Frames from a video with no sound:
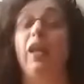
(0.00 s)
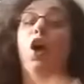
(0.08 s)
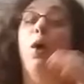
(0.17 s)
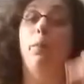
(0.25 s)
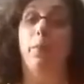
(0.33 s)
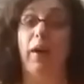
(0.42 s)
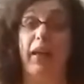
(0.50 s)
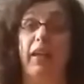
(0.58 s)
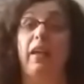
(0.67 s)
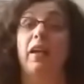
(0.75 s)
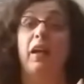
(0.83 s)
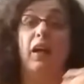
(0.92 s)
But
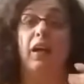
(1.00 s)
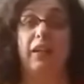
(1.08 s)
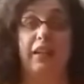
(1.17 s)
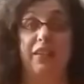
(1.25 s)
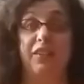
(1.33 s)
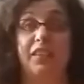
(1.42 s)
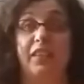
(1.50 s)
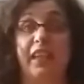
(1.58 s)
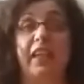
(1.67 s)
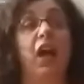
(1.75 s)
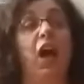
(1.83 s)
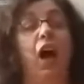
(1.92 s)
here's the
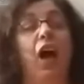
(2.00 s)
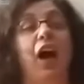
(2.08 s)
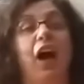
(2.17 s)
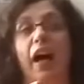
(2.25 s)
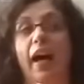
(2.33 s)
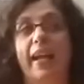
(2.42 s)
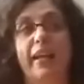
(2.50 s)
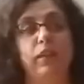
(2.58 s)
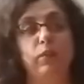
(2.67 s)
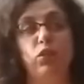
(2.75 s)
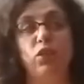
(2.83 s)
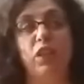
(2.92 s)
thing. I
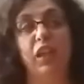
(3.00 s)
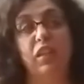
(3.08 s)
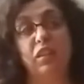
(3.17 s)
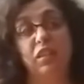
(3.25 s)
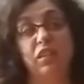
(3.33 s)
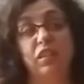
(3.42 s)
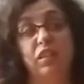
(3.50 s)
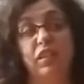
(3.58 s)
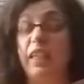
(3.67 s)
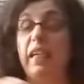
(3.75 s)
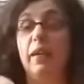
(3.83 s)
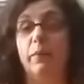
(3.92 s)
do not
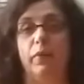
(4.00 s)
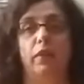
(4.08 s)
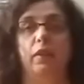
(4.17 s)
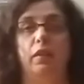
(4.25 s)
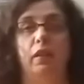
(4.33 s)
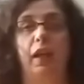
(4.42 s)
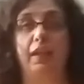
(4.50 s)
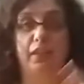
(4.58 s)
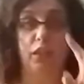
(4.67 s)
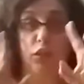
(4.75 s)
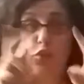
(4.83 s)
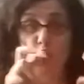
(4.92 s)
see him as
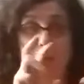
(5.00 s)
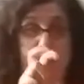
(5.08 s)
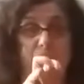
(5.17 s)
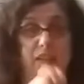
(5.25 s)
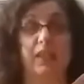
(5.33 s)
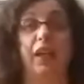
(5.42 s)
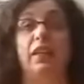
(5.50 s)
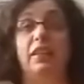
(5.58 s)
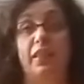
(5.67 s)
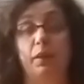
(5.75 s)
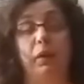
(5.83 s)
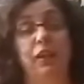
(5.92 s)
trans. I see
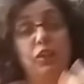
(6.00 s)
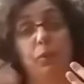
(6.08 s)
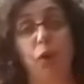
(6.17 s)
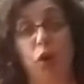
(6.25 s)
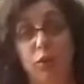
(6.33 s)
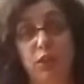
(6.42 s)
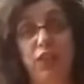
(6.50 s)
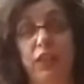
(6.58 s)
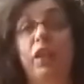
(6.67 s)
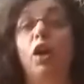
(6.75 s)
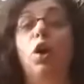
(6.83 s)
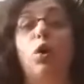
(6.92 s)
him as a person
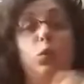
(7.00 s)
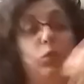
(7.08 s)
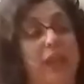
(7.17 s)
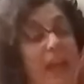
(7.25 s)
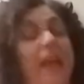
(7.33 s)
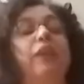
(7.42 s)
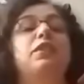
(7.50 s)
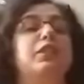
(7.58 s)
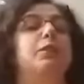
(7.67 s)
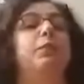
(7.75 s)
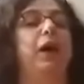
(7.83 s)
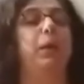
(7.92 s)
who cares
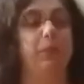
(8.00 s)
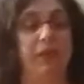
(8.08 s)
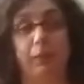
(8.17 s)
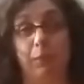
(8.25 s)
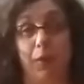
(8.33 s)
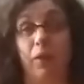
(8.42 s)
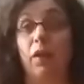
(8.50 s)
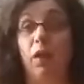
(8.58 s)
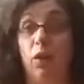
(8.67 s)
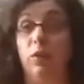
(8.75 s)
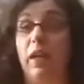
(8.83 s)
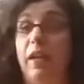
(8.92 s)
about people.
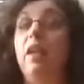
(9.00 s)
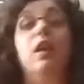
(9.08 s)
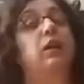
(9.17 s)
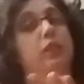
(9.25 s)
Okay? So